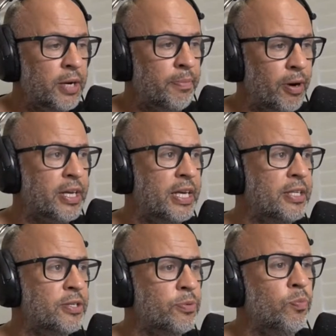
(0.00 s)
My
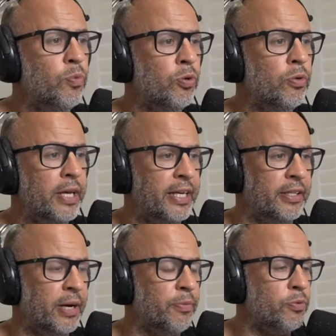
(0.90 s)
kids will
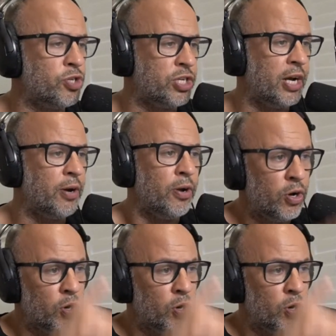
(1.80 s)
eat. They will share